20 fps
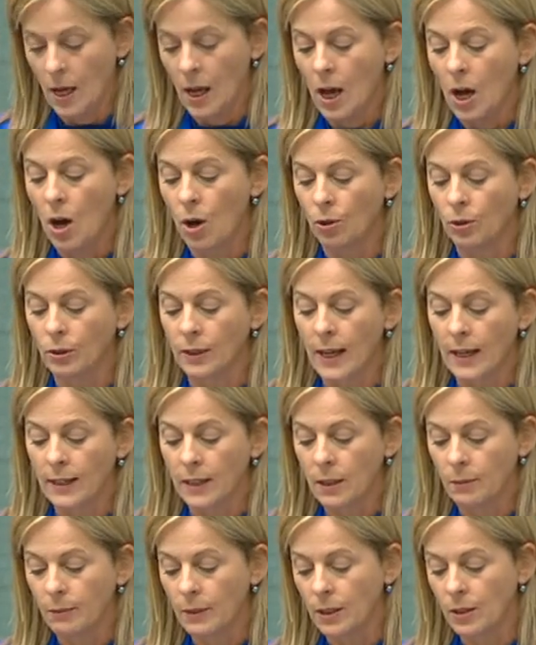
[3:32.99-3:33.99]
Holden
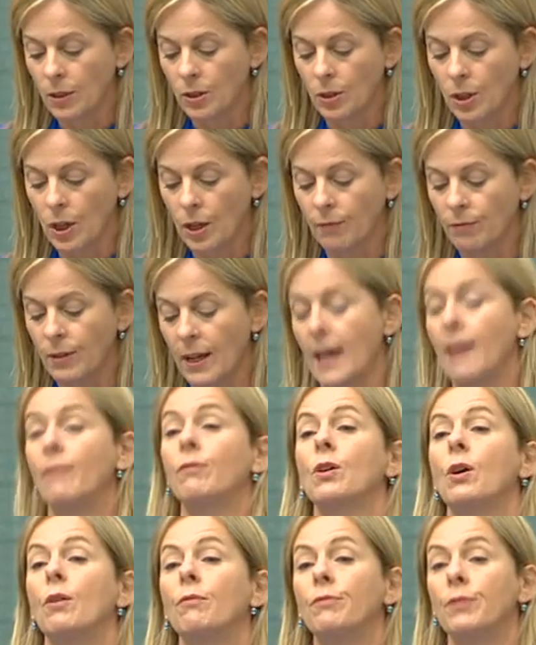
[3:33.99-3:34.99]
customers deserve to have
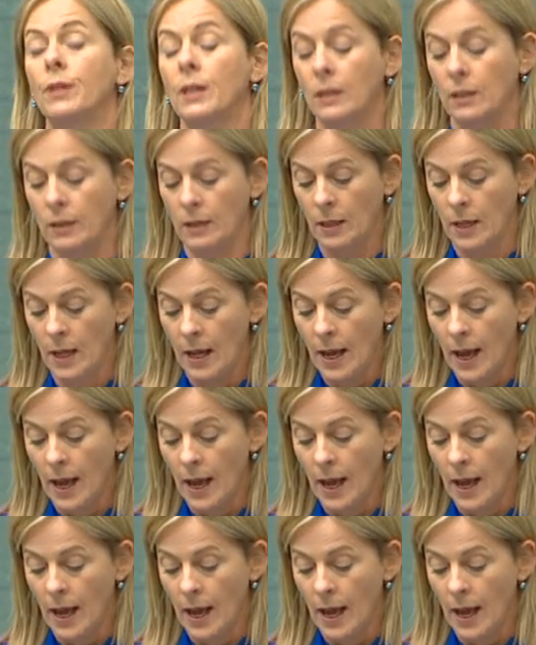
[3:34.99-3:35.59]
confidence.